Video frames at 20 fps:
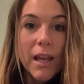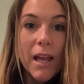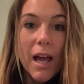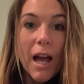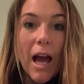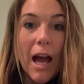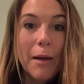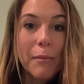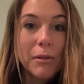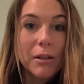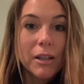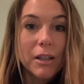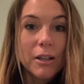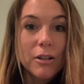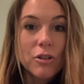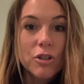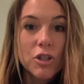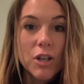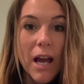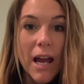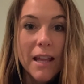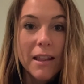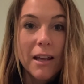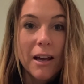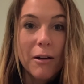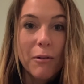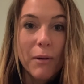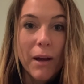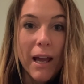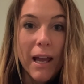I'm a little shy
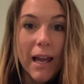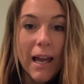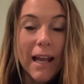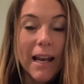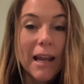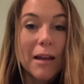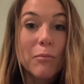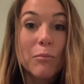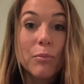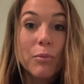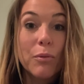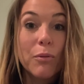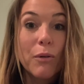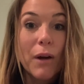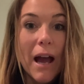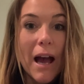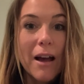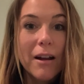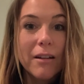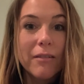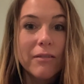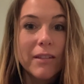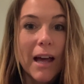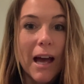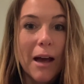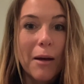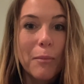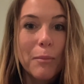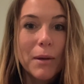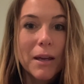that way, and I'm proud of
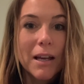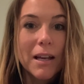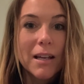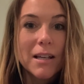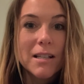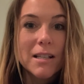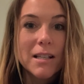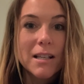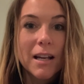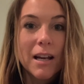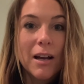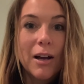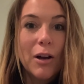that, because